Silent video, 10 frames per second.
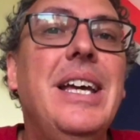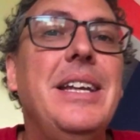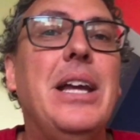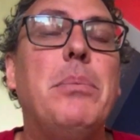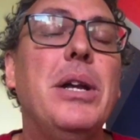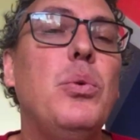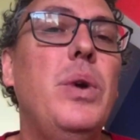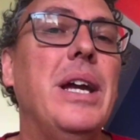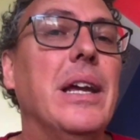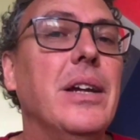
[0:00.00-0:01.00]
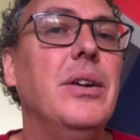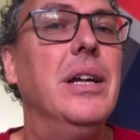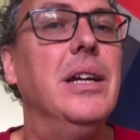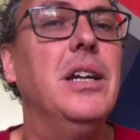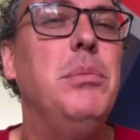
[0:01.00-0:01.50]
Now, by the way,
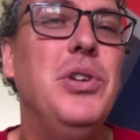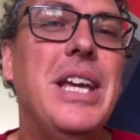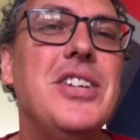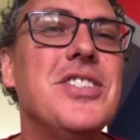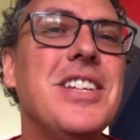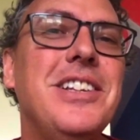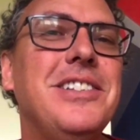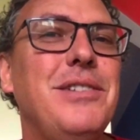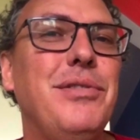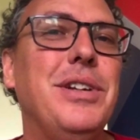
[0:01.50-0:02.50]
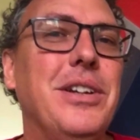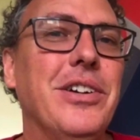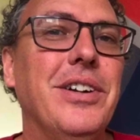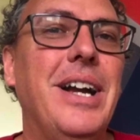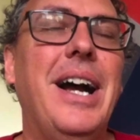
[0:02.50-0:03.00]
communication is a little different here.